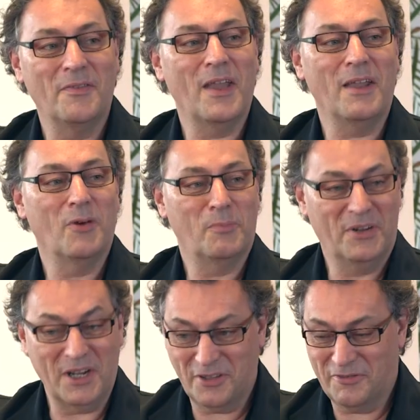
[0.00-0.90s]
yeah. they were
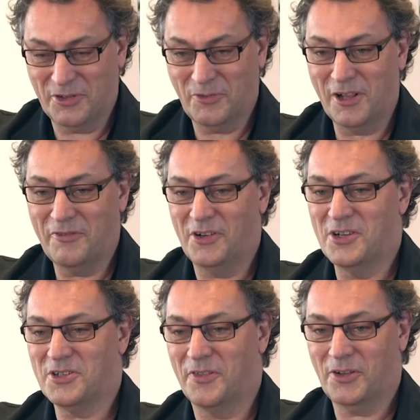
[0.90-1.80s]
protected for 12
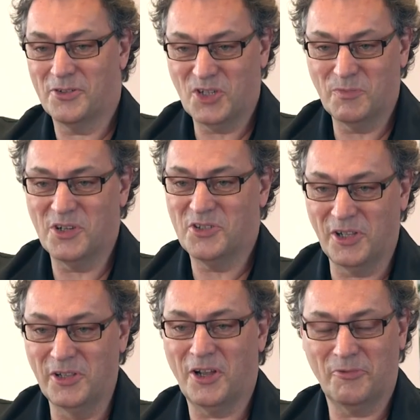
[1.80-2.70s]
years, and the consumer is
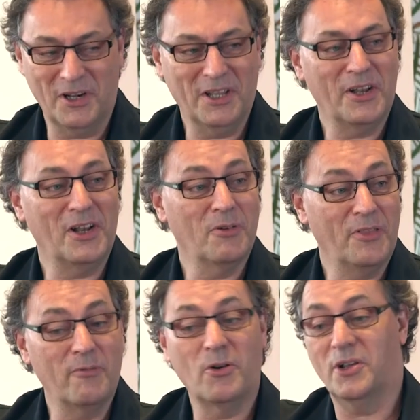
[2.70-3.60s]
still not really getting
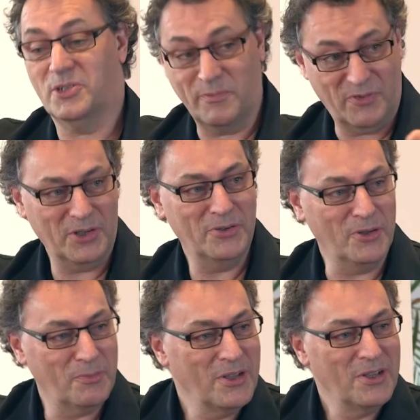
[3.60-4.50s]
what they want, except for
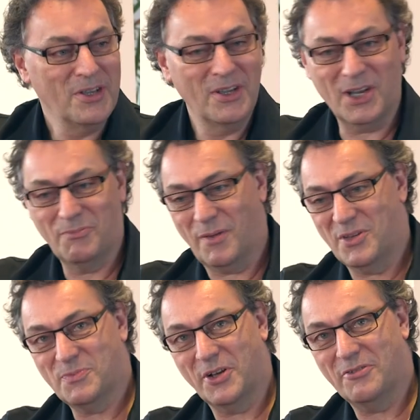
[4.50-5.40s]
YouTube and maybe
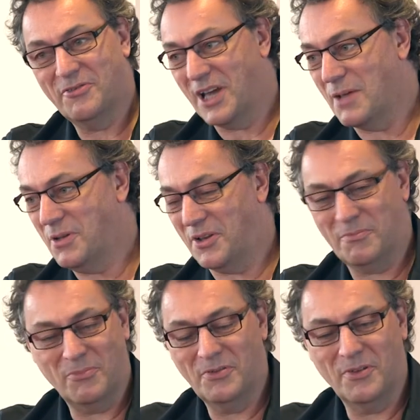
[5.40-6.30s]
Spotify, but
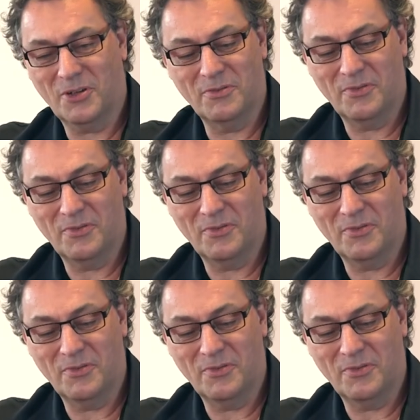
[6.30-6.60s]
the, the,